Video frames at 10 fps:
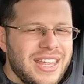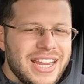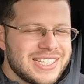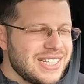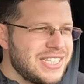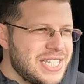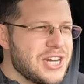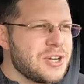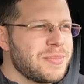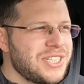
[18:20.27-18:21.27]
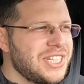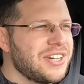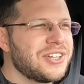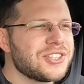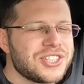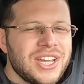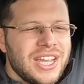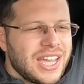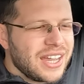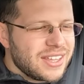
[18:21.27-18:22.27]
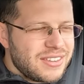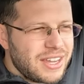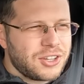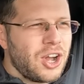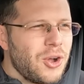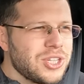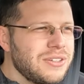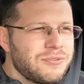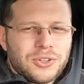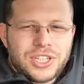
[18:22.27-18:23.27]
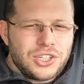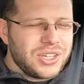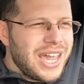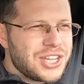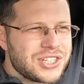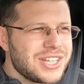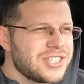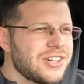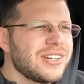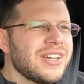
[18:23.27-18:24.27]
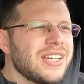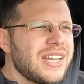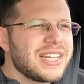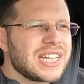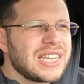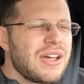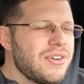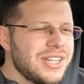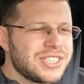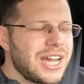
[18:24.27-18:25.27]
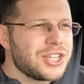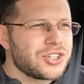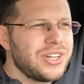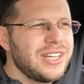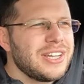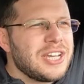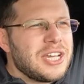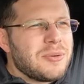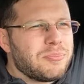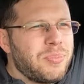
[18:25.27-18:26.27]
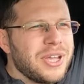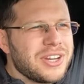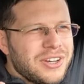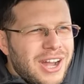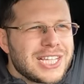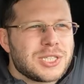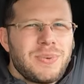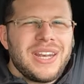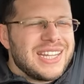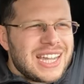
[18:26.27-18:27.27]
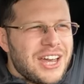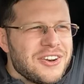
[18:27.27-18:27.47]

the nice interior materials, going to get the technology, full digital gauge cluster, nice 11 inch touchscreen, but you're not spending